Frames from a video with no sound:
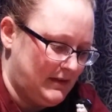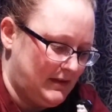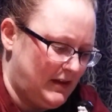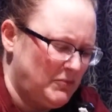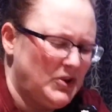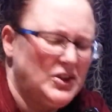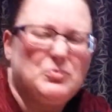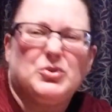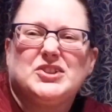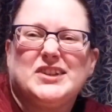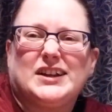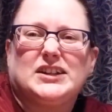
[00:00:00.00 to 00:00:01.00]
I'm really
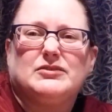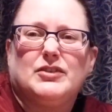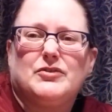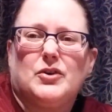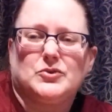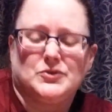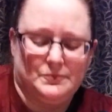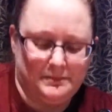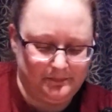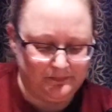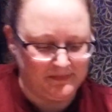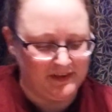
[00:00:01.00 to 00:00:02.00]
protective of those.
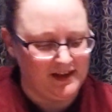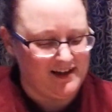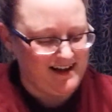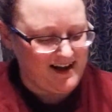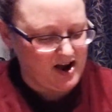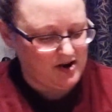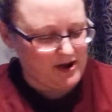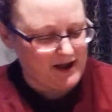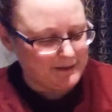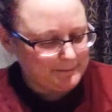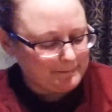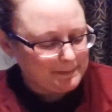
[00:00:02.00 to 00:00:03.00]

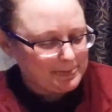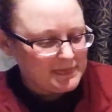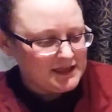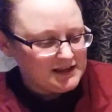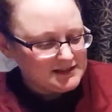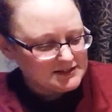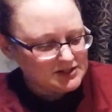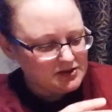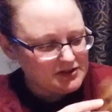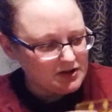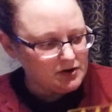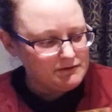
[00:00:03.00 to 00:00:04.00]
Okay, so
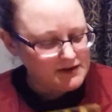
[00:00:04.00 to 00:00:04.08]
then over